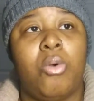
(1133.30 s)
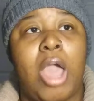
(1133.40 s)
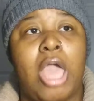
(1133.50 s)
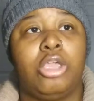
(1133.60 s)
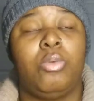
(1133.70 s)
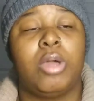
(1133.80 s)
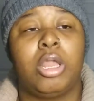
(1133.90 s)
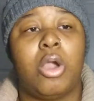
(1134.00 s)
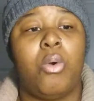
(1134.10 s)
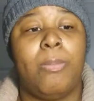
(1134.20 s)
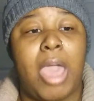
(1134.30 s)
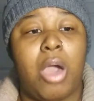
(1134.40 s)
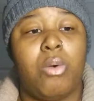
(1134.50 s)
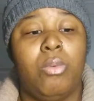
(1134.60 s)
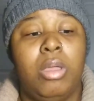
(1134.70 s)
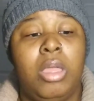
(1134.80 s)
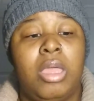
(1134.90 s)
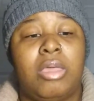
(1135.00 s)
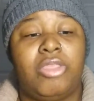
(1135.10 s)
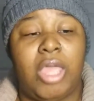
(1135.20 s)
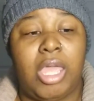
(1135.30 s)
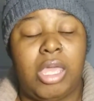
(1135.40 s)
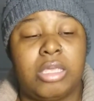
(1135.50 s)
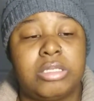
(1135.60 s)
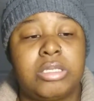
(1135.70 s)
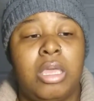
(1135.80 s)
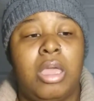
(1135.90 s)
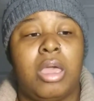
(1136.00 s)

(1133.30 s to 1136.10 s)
how you want to go about things.